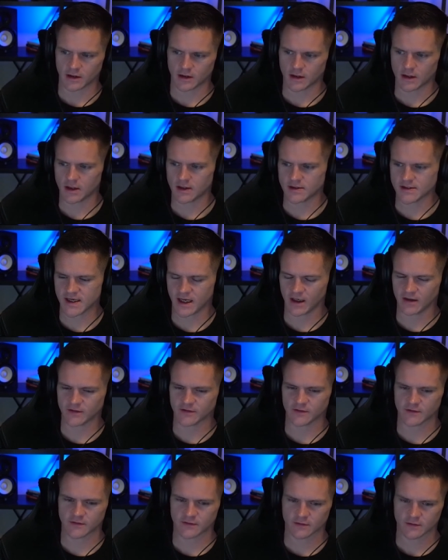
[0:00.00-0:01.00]
it
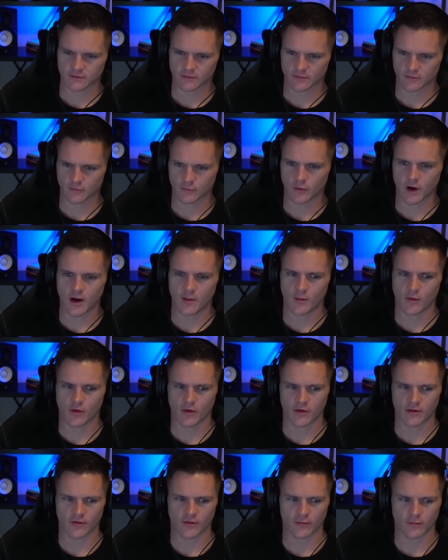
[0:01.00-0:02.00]
takes way
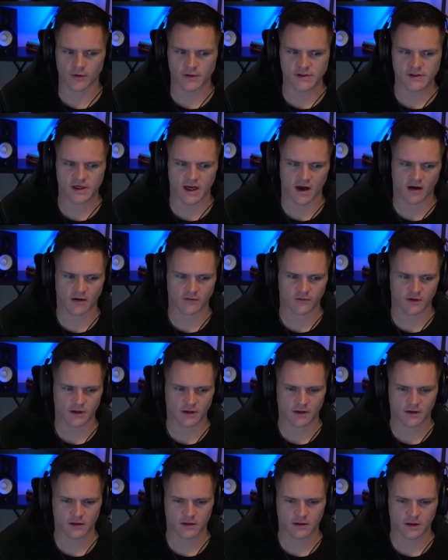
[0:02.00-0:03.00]
more of the risk out of
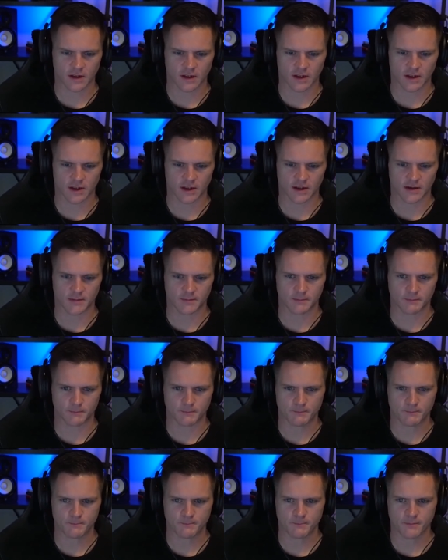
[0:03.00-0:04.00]
it um,
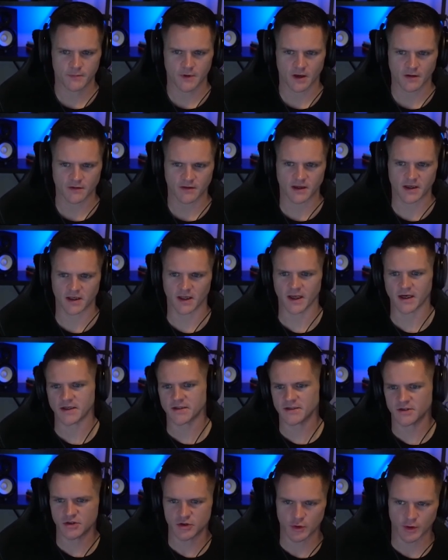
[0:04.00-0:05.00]
than like
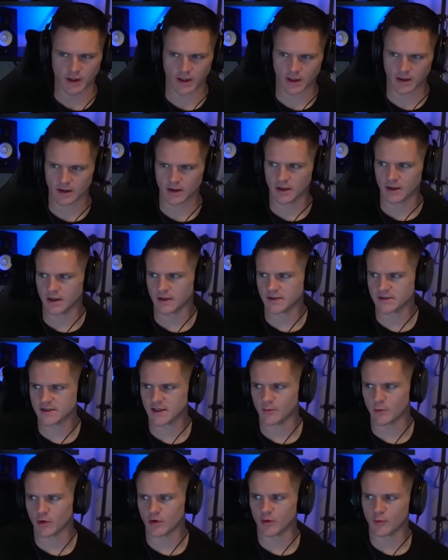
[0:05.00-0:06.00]
joining a, a
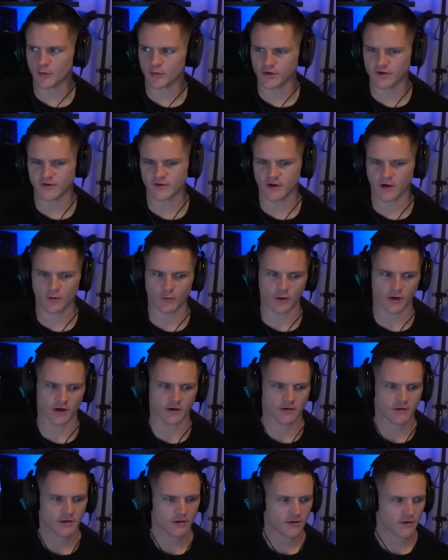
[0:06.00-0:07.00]
typical pre-sale
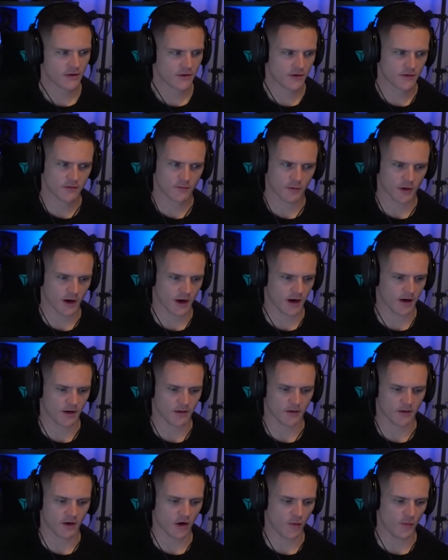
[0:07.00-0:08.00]
where
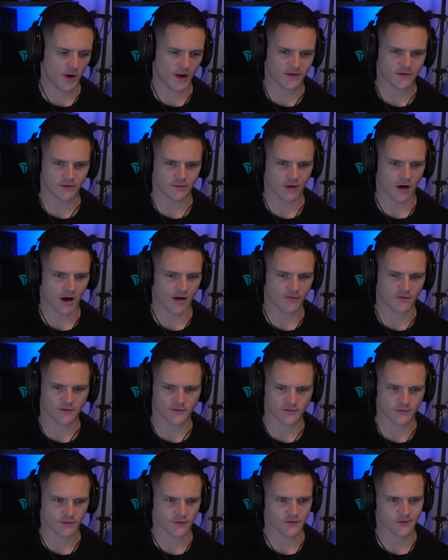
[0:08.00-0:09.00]
where all bets are off as
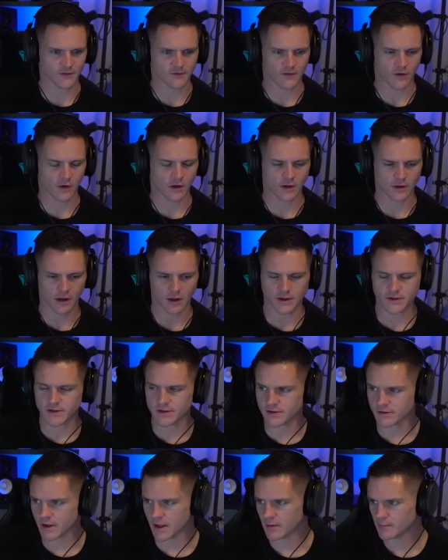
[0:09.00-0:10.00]
soon as the token
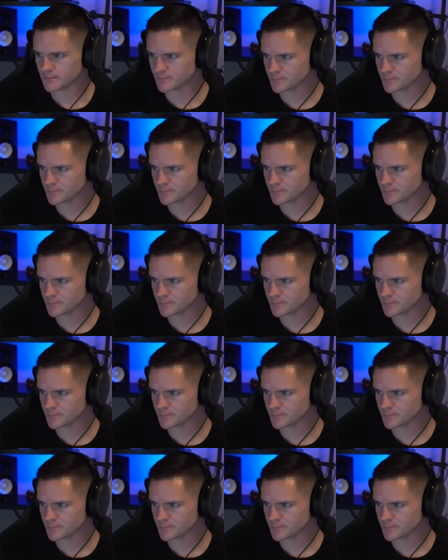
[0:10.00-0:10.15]
launches, right?